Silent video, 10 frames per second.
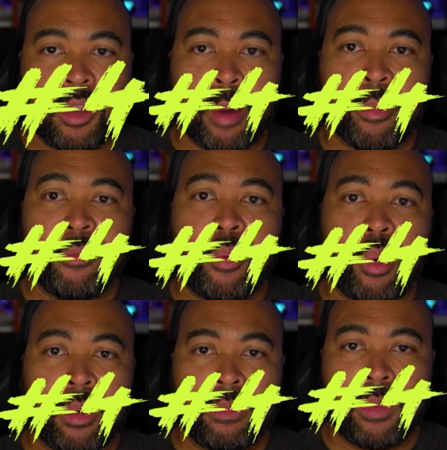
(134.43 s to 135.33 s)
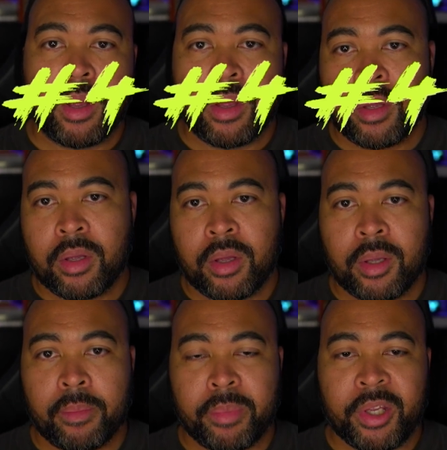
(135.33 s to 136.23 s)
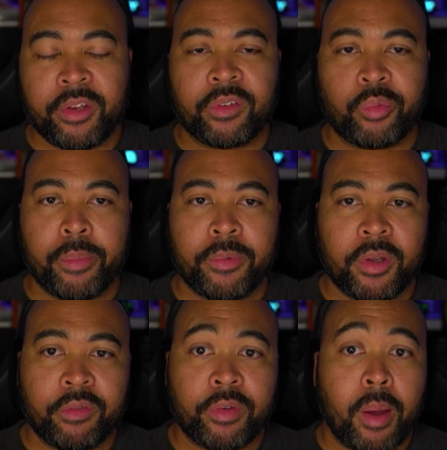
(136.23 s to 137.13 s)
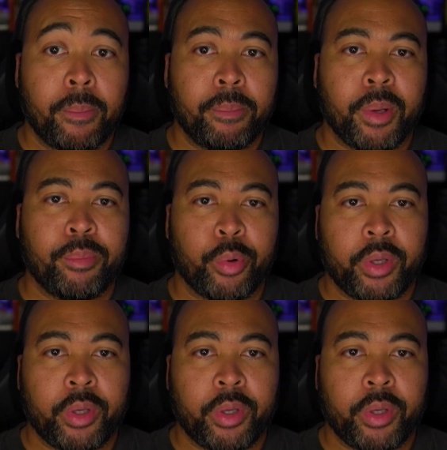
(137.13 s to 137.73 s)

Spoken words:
Number 4, be descriptive but